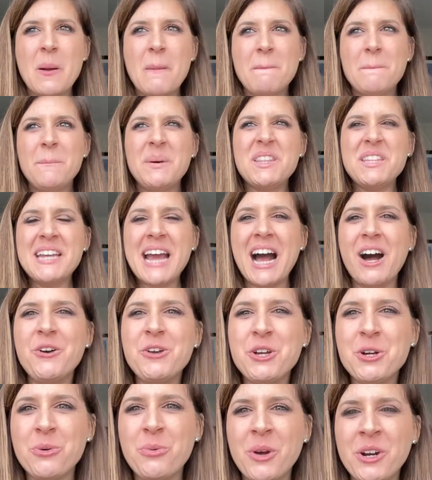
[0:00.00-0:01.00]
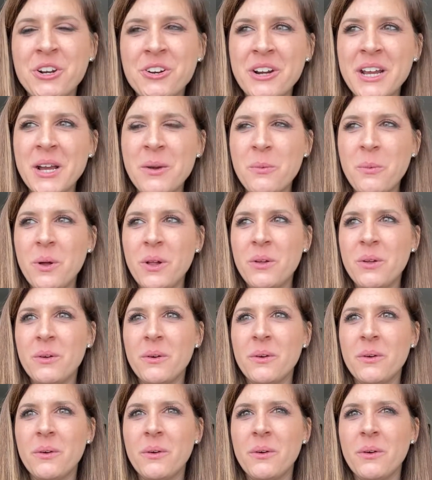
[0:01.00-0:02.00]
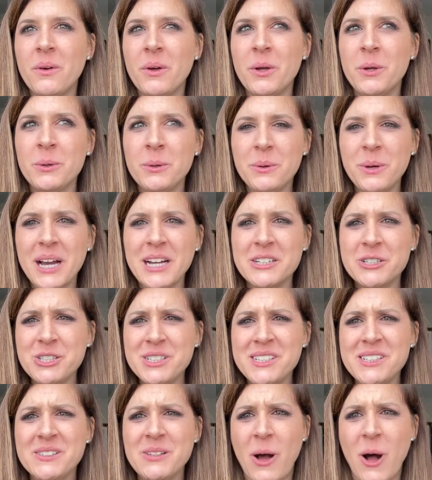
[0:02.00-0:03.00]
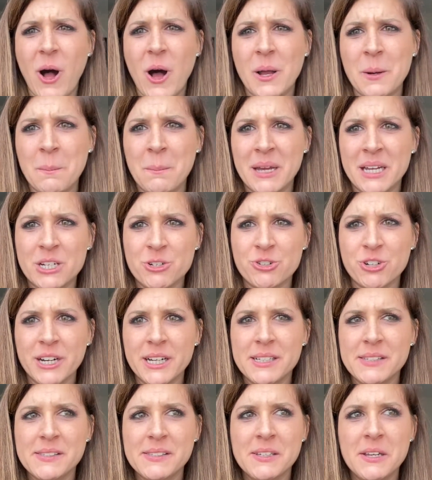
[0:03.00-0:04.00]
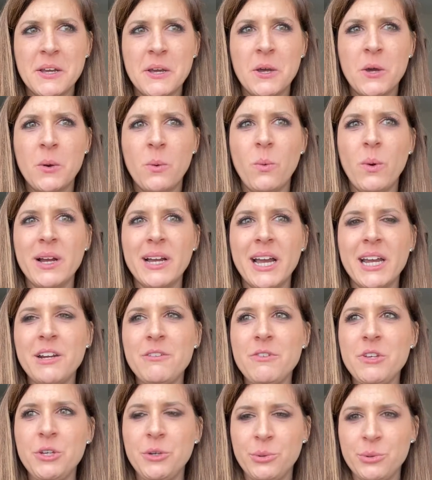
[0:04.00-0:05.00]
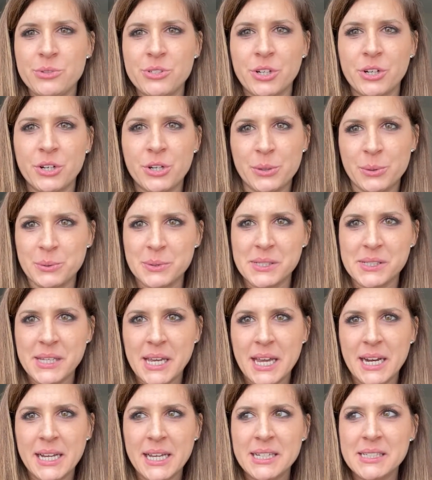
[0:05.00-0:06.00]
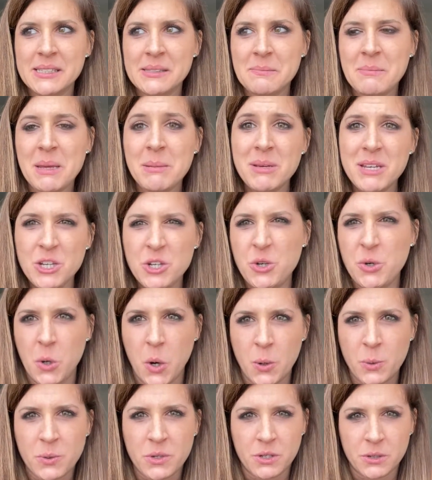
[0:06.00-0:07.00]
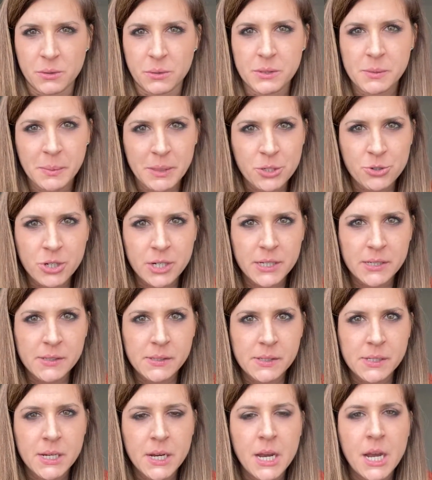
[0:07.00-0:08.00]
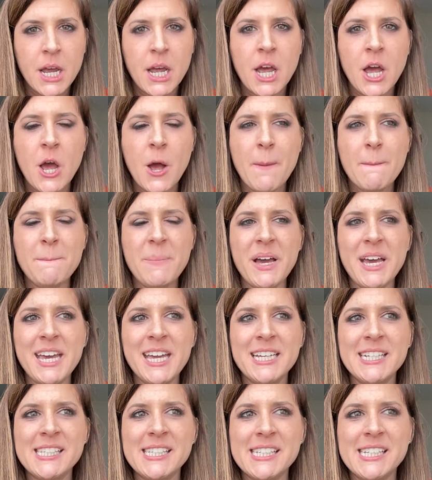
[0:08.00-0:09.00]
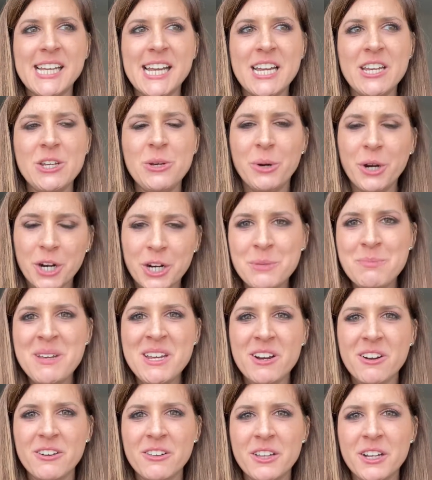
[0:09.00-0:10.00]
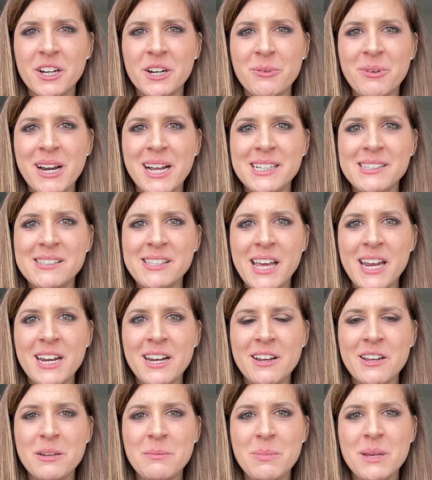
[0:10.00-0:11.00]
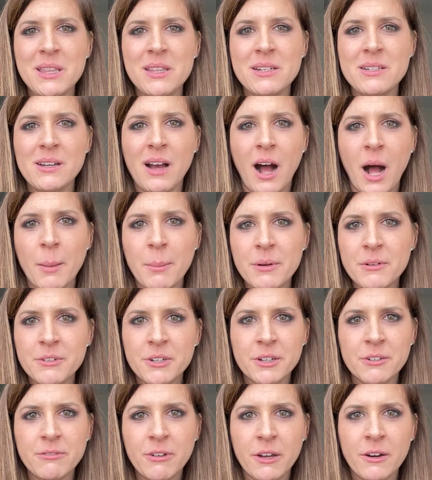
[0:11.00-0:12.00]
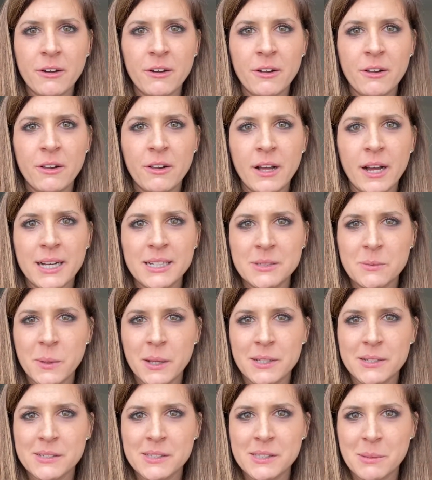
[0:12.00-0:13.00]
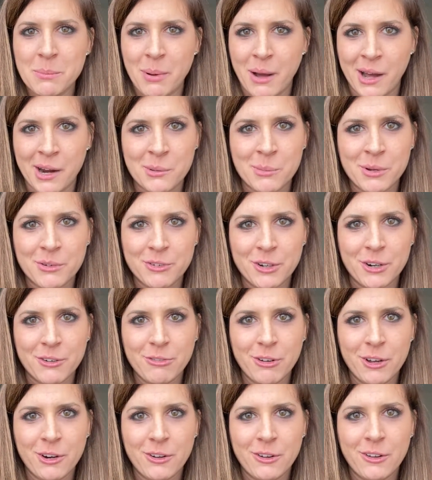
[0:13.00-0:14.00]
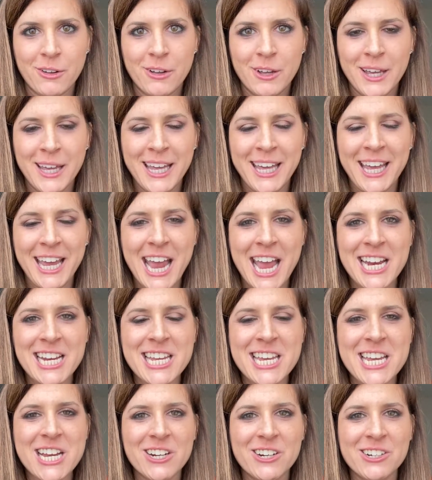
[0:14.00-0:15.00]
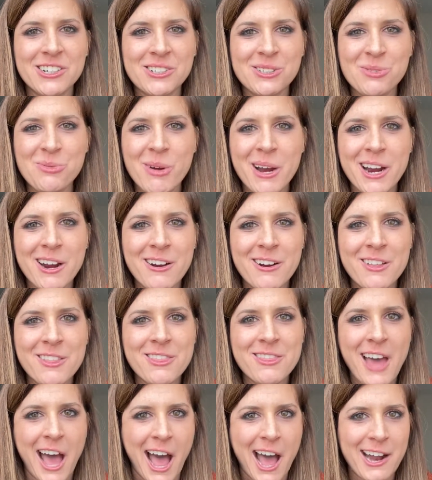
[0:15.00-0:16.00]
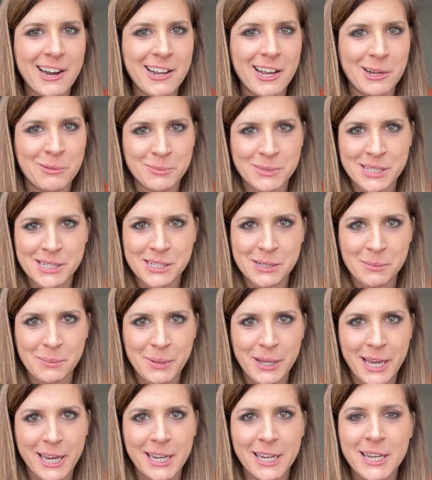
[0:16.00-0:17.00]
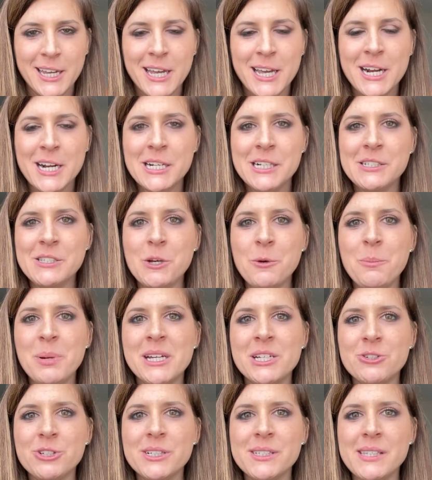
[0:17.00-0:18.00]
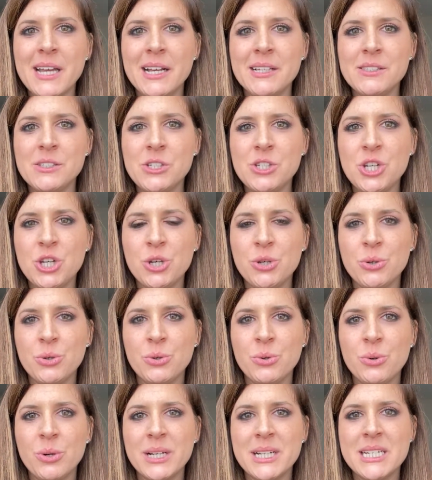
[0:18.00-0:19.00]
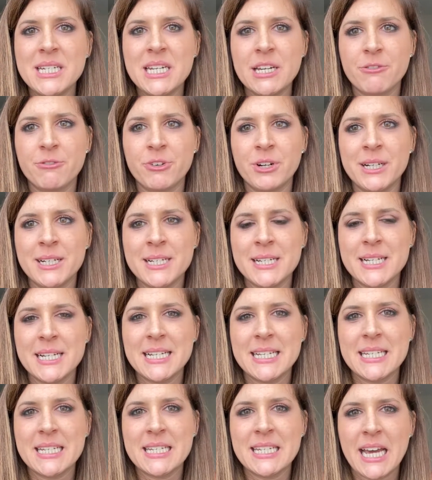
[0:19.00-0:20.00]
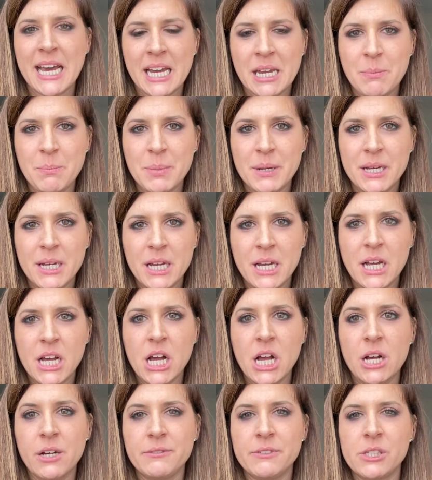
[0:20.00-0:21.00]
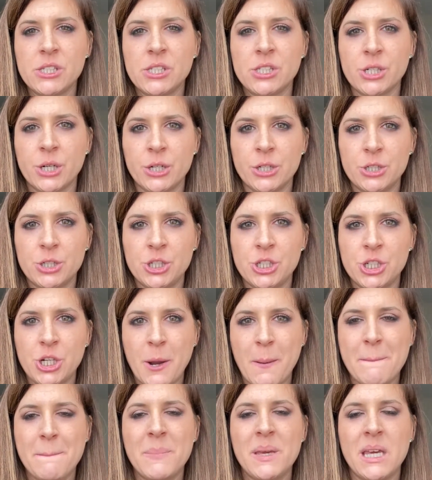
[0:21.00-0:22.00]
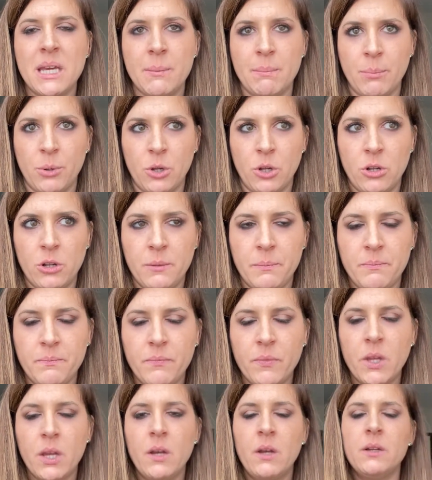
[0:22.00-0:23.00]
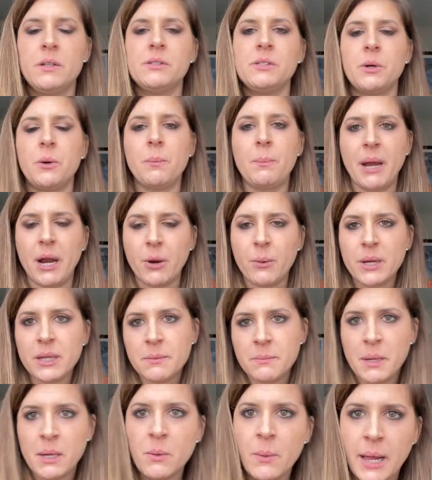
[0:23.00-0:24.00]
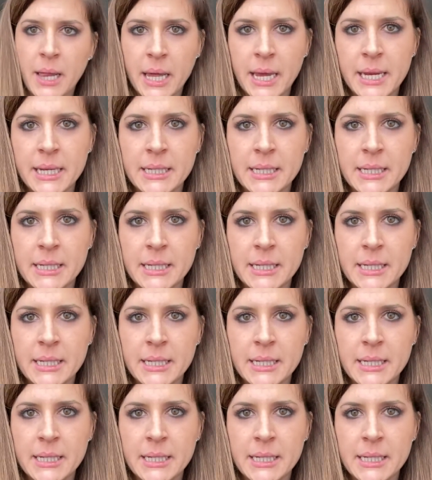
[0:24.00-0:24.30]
But now you're wondering, well, who actually is on Pinterest? What kind of user uses it? Because maybe you don't use Pinterest, but you heard me earlier when I said it could be the top of your funnel as well as the bottom of your funnel. And here's where that comes into play. So Pinterest has two different type of search people. So bear with me while I